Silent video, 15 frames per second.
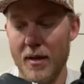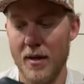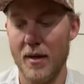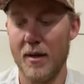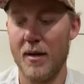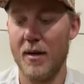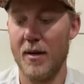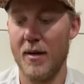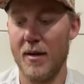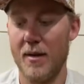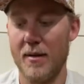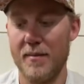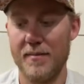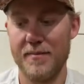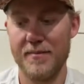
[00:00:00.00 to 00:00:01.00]

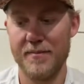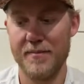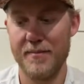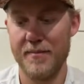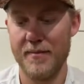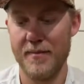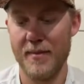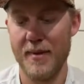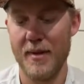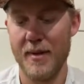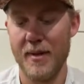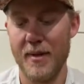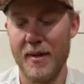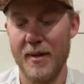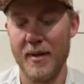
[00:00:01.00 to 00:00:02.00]

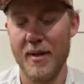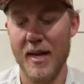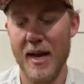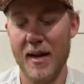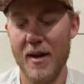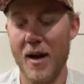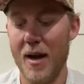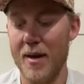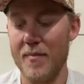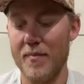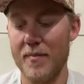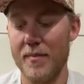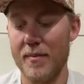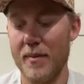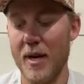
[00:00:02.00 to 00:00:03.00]
Yeah, not
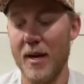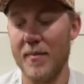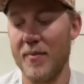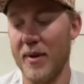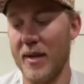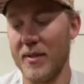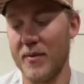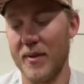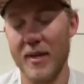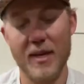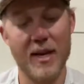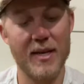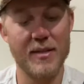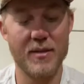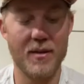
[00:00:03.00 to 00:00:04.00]
impressed with the
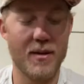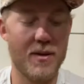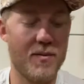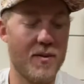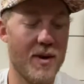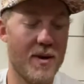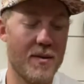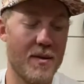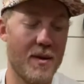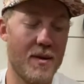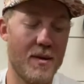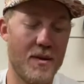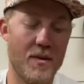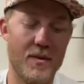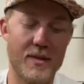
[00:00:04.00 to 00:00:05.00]
Kaiser hardware
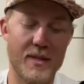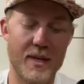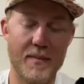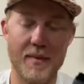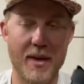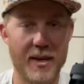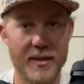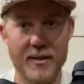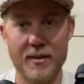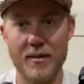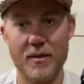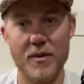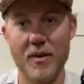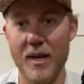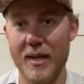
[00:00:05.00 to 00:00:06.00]
that USD makes.
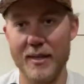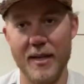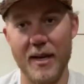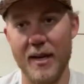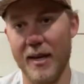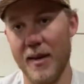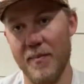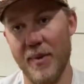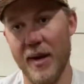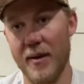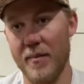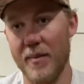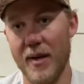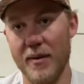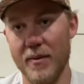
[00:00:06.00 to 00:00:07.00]
You guys got to get
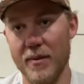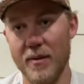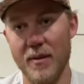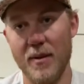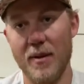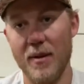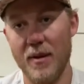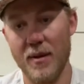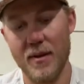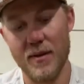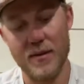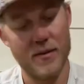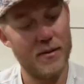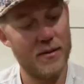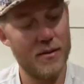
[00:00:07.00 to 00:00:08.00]
better metal.
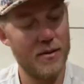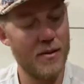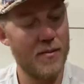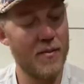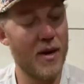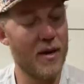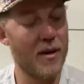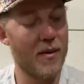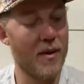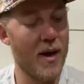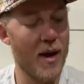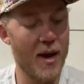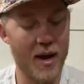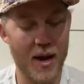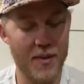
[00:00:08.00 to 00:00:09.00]
I'm not gonna
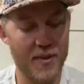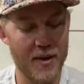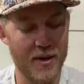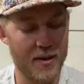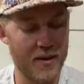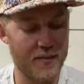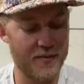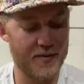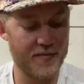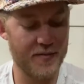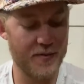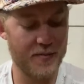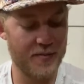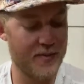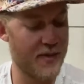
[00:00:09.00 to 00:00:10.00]
lie, I think it comes
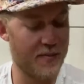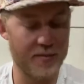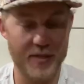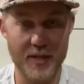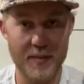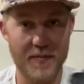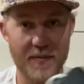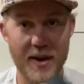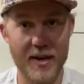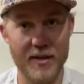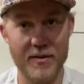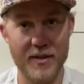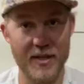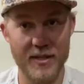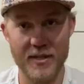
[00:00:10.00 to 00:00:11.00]
from some cheap
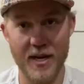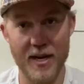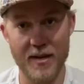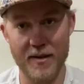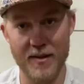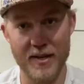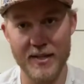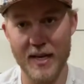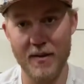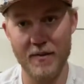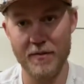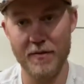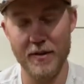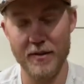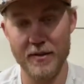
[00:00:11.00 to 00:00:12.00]
factory in China. That's how
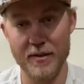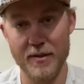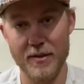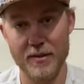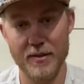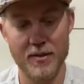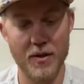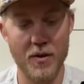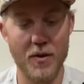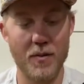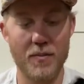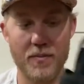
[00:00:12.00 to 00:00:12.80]
it feels. So